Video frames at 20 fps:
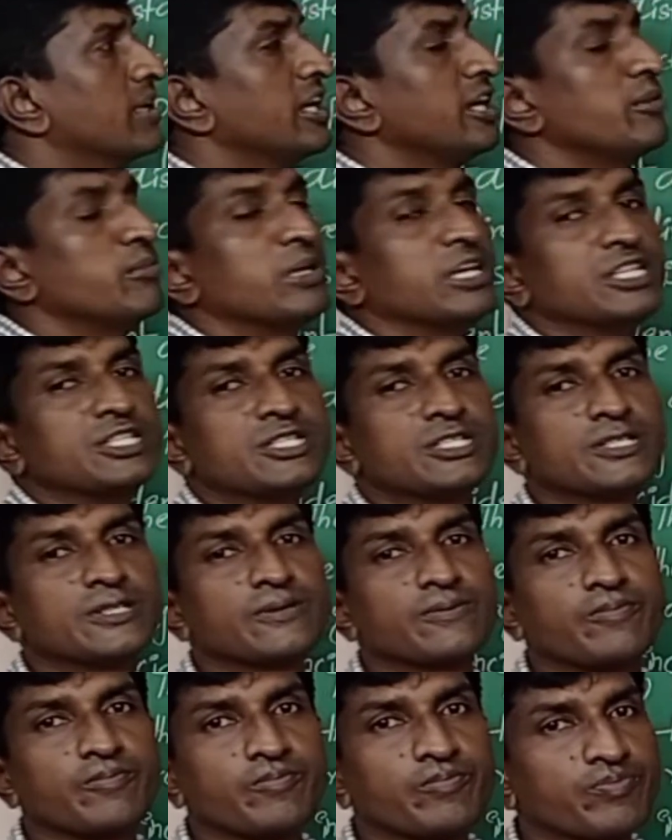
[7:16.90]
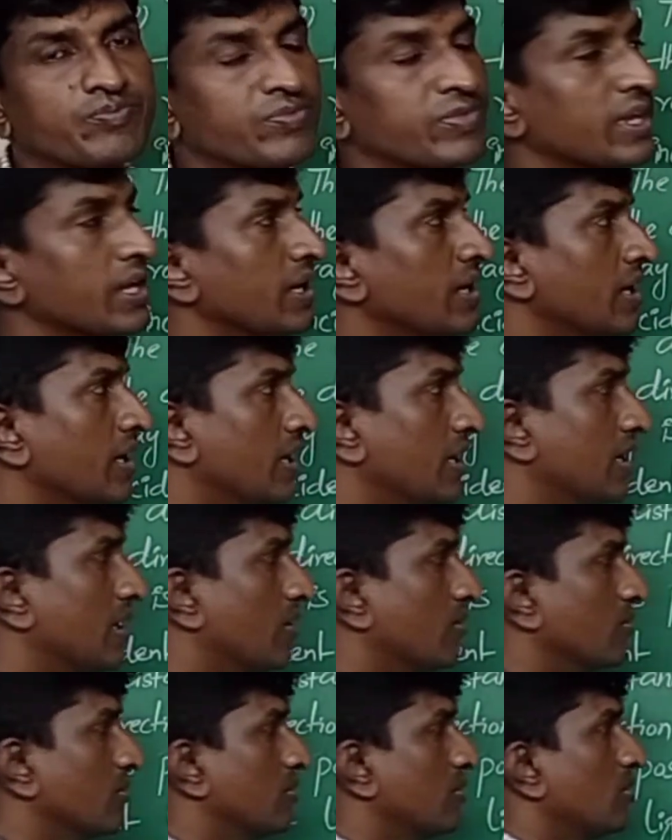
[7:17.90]
the image.
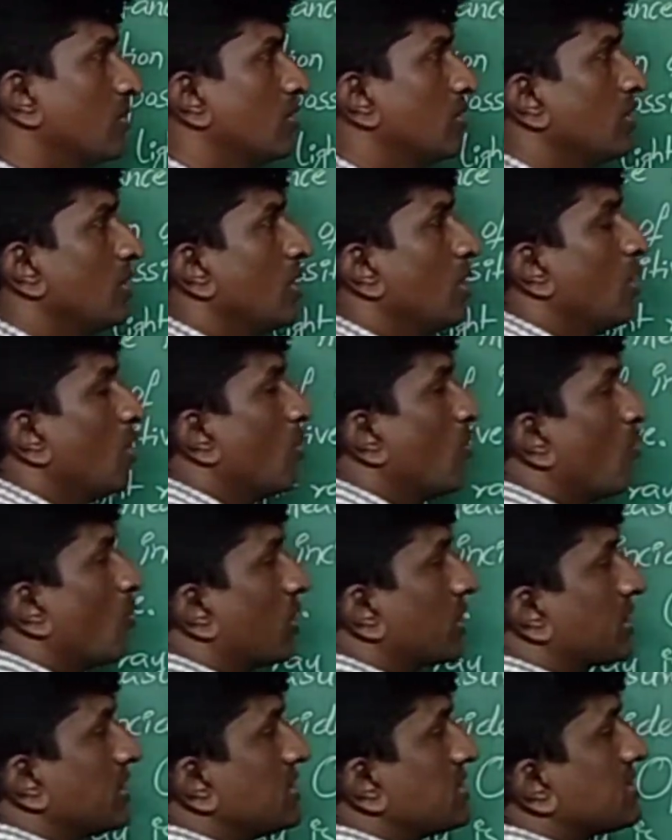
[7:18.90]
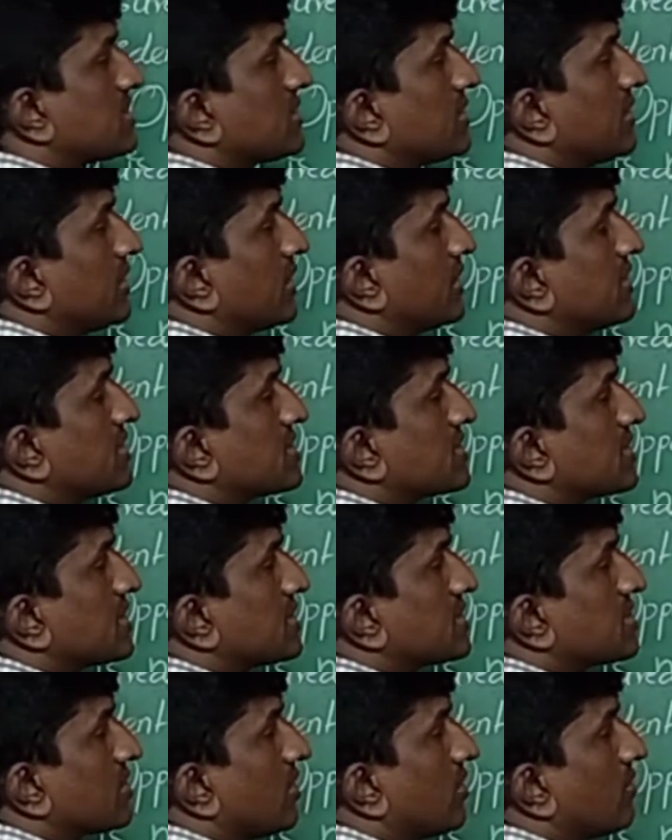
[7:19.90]
Now what is the
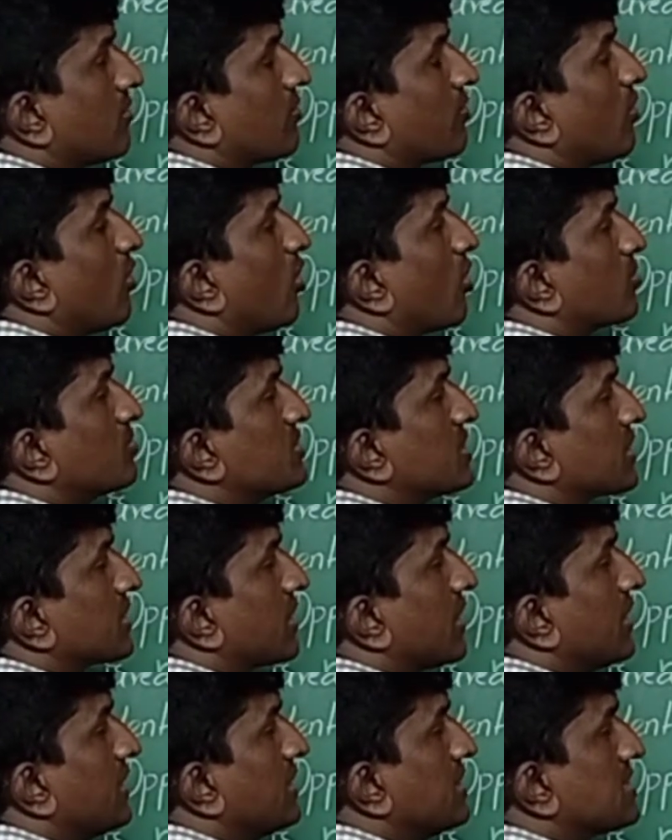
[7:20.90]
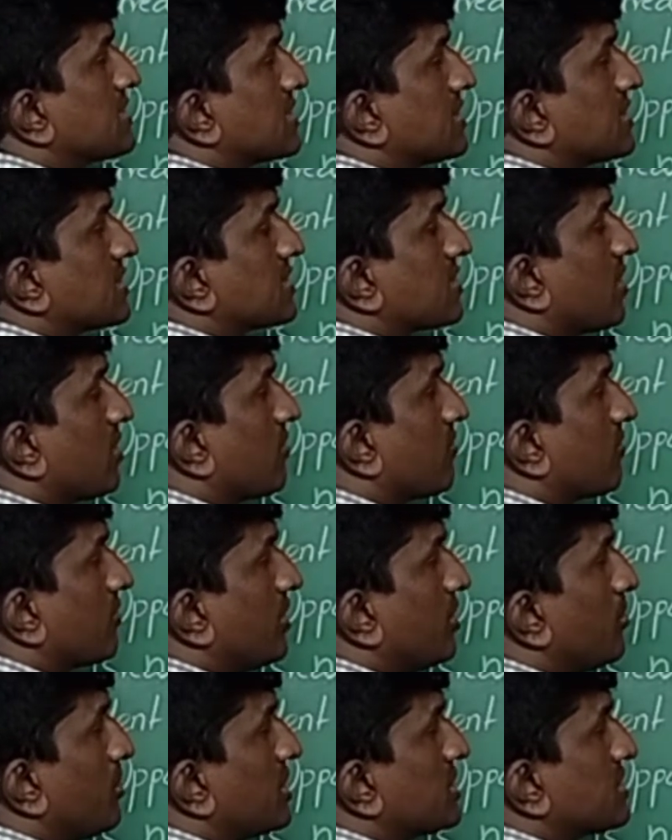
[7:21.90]
distance of object and distance of
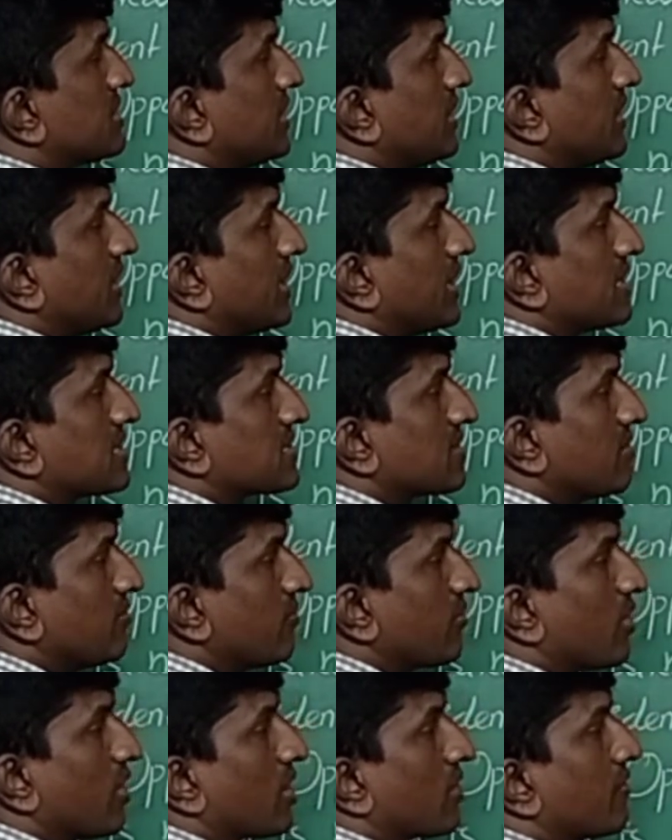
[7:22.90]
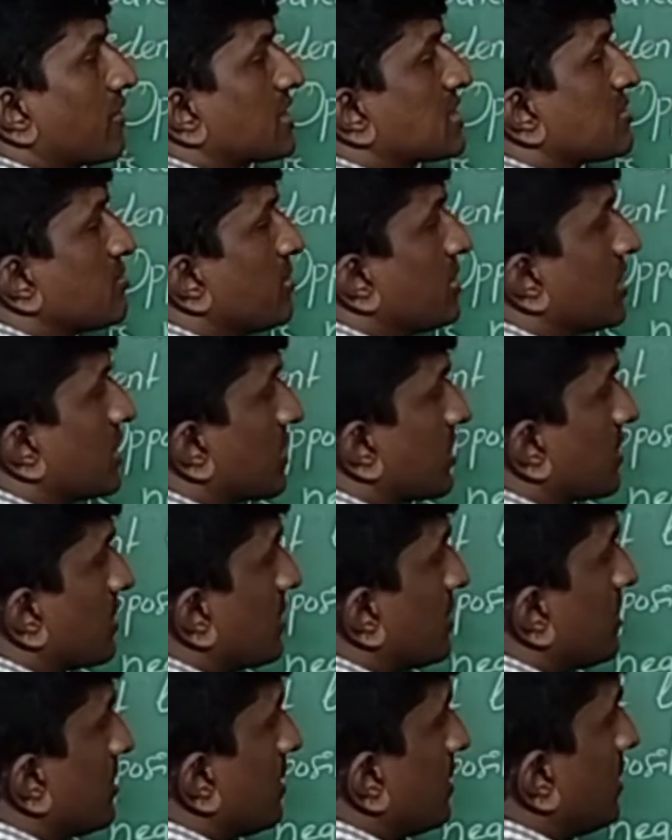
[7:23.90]
image in case of convex mirror?
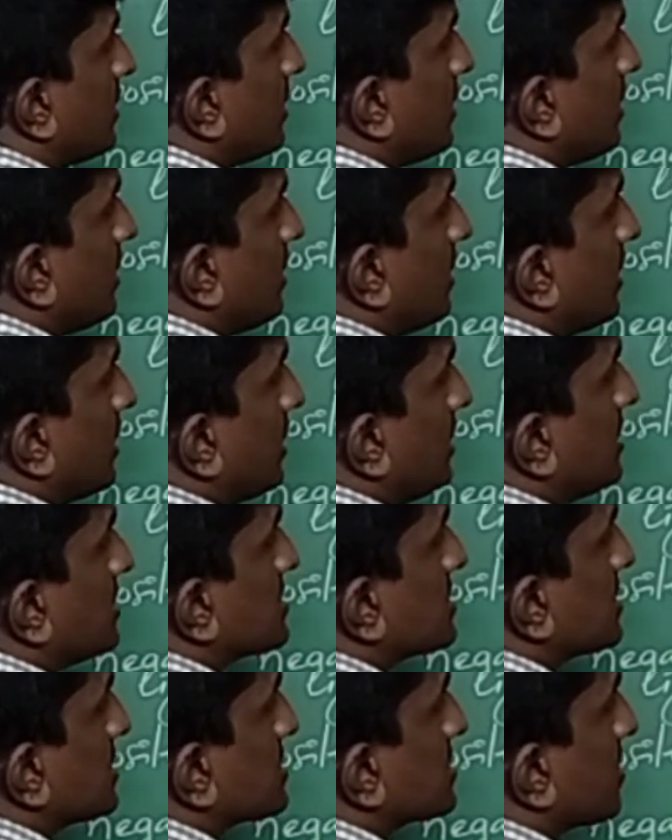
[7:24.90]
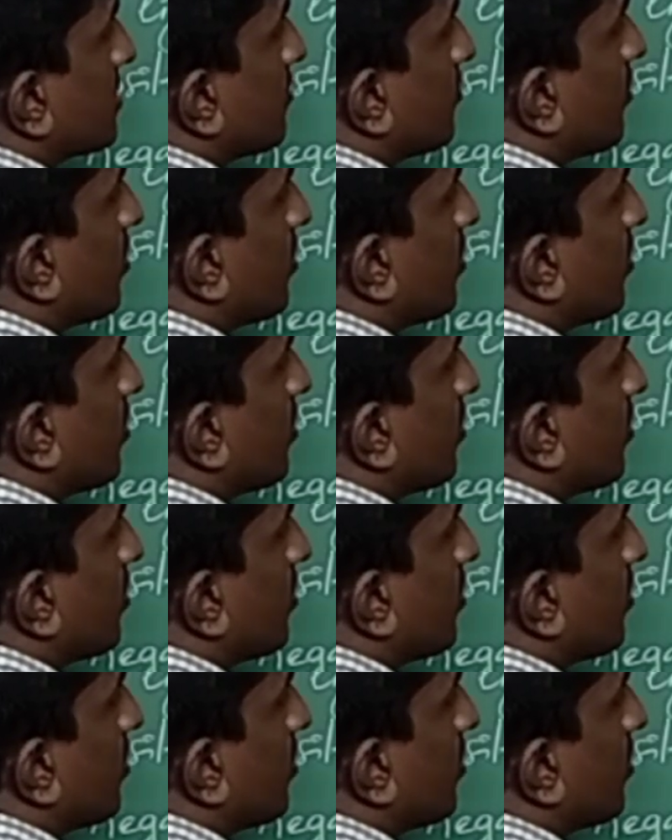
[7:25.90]
Distance of